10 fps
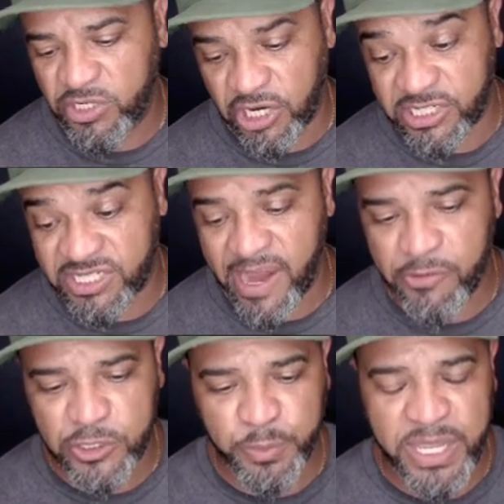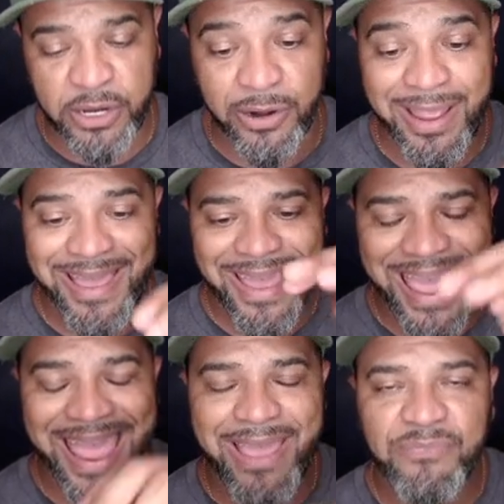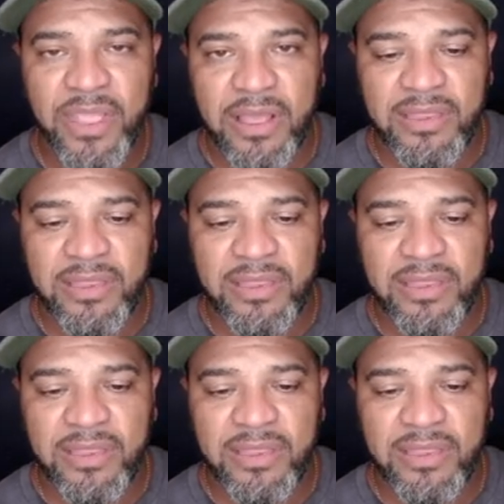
which are stereo speaker, and